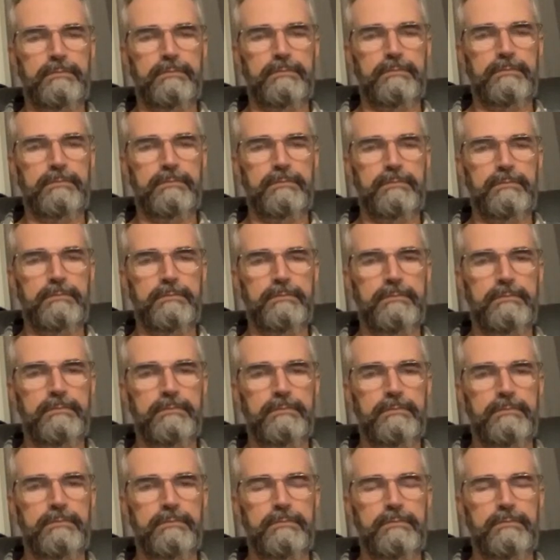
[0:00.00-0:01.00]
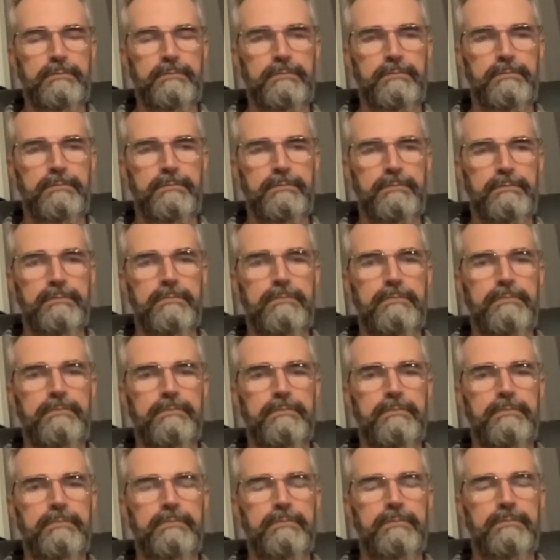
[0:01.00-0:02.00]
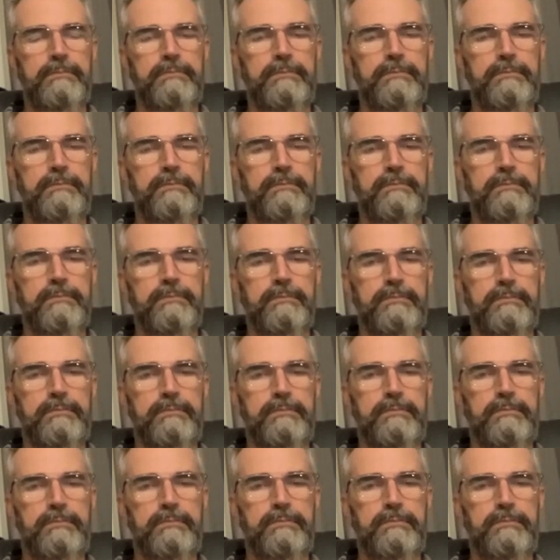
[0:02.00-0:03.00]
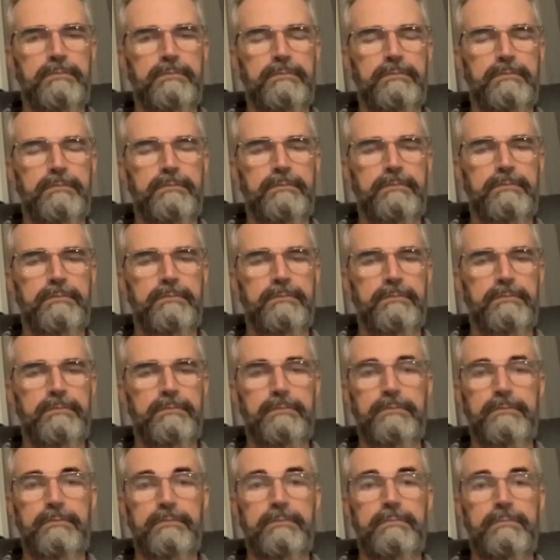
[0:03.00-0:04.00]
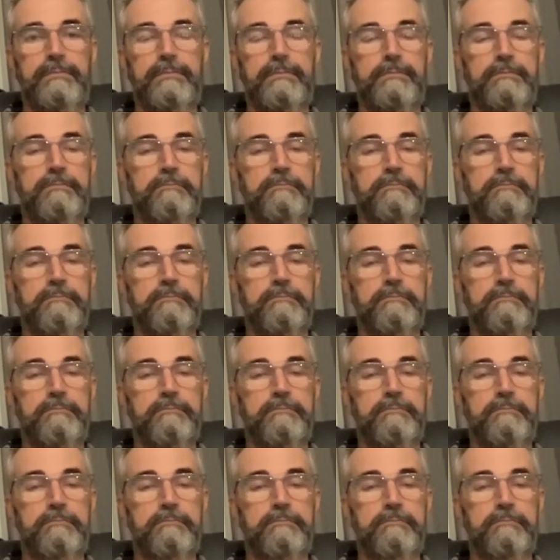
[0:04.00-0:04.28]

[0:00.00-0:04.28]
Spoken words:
[no speech]